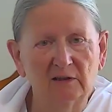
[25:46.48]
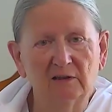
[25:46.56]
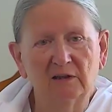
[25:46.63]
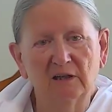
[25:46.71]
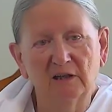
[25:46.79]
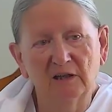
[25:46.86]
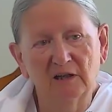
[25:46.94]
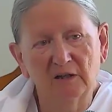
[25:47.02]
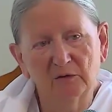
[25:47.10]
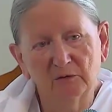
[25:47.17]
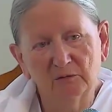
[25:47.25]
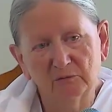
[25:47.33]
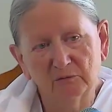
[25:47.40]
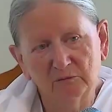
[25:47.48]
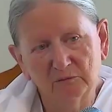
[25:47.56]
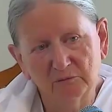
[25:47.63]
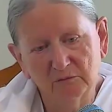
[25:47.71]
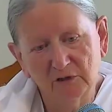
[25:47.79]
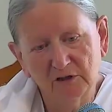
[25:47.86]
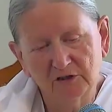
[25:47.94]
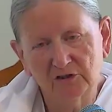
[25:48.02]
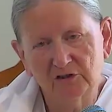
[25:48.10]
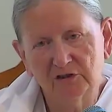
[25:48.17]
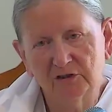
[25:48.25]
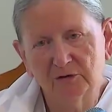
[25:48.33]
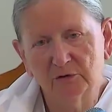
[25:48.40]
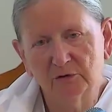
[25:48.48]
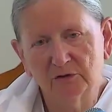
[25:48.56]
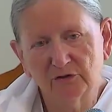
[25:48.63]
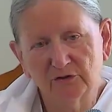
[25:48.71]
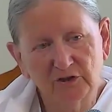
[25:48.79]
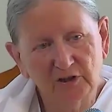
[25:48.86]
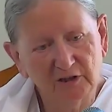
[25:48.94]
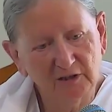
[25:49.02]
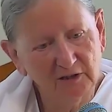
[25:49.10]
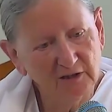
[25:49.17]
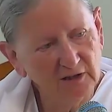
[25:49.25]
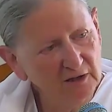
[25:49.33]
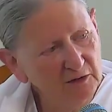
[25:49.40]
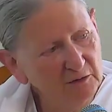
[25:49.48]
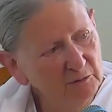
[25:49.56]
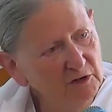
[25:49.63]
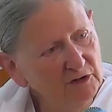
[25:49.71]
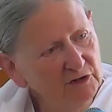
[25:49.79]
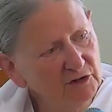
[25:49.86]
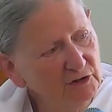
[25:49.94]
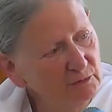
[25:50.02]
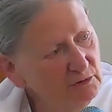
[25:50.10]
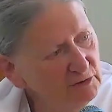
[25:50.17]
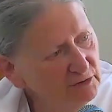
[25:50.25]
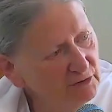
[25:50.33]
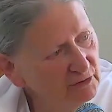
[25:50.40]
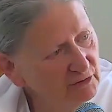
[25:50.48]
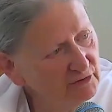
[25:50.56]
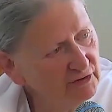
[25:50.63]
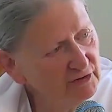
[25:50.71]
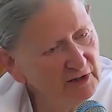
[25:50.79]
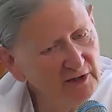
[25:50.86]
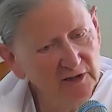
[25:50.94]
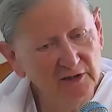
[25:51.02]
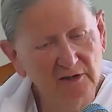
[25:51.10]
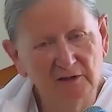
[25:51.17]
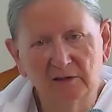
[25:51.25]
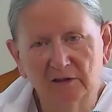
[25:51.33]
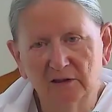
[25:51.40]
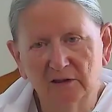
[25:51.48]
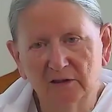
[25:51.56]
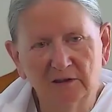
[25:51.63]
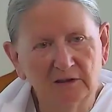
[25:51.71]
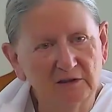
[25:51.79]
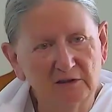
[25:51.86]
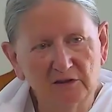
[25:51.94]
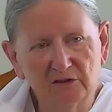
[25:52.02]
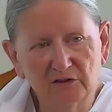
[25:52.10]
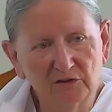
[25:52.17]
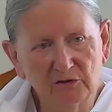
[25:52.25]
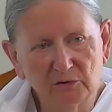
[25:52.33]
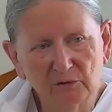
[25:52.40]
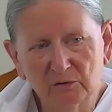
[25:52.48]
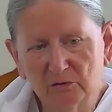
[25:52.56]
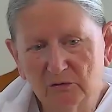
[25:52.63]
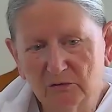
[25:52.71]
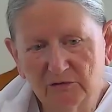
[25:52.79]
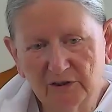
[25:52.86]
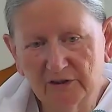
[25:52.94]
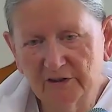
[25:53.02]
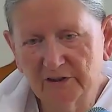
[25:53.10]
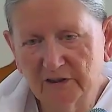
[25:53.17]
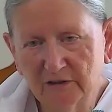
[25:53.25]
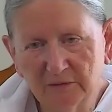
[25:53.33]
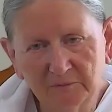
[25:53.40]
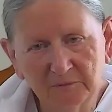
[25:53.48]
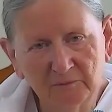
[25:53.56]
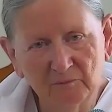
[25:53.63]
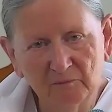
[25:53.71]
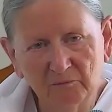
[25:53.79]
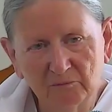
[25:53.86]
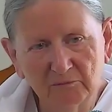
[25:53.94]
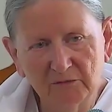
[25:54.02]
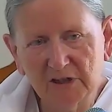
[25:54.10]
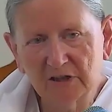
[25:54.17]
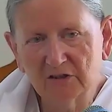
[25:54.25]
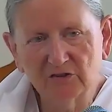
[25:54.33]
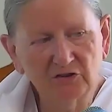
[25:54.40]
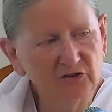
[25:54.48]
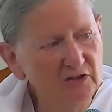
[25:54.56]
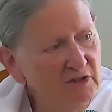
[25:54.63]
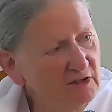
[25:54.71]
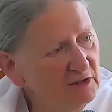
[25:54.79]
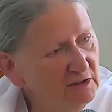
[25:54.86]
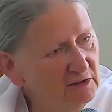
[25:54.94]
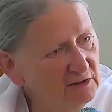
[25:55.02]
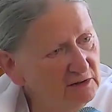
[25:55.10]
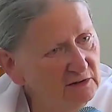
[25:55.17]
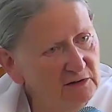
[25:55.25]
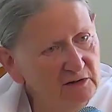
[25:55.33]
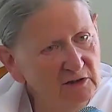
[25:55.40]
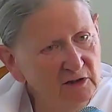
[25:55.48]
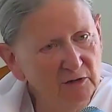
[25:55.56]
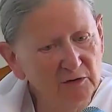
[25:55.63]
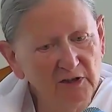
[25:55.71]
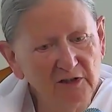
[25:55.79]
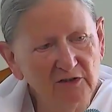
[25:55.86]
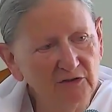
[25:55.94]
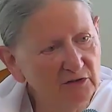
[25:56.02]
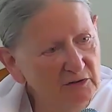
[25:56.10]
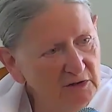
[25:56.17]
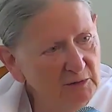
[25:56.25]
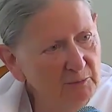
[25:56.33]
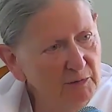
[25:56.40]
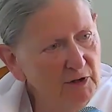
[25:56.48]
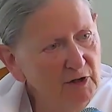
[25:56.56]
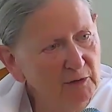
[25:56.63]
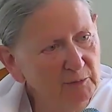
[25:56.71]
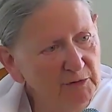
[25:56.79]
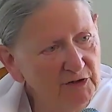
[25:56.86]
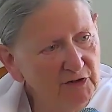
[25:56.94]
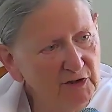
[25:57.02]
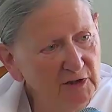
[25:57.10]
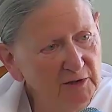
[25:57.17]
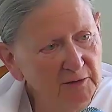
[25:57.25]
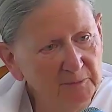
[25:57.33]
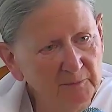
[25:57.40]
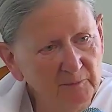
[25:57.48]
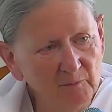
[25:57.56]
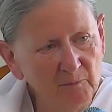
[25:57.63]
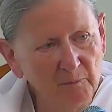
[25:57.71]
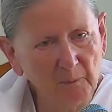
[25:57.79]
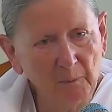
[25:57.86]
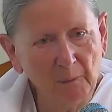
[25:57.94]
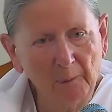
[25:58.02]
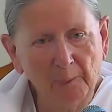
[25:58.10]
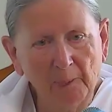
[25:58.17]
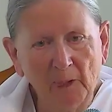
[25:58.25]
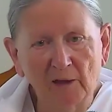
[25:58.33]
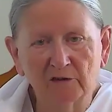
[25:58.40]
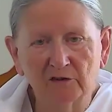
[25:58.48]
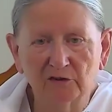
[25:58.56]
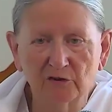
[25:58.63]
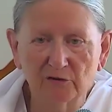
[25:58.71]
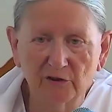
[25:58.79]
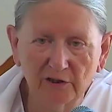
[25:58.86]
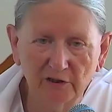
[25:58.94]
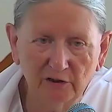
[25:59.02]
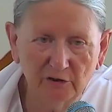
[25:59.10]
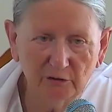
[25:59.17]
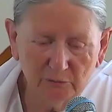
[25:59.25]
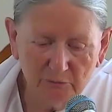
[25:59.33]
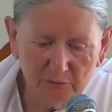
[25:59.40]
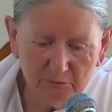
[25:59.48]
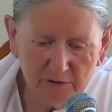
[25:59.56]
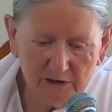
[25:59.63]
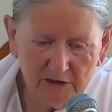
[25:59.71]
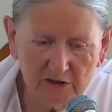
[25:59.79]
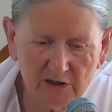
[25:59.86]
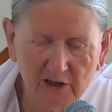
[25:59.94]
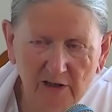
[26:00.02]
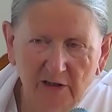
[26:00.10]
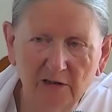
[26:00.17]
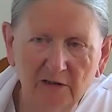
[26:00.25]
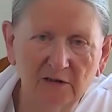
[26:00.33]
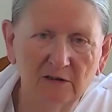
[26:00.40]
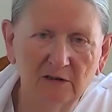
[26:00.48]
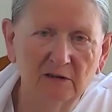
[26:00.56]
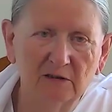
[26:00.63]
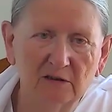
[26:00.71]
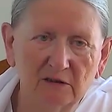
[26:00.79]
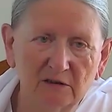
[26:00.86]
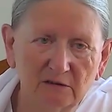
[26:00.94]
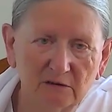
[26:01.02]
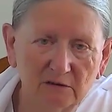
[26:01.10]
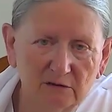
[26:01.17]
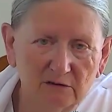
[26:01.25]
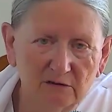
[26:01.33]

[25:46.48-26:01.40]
how much you will say, how much you will not say. This is all very big skill known as diplomacy, so that you maintain good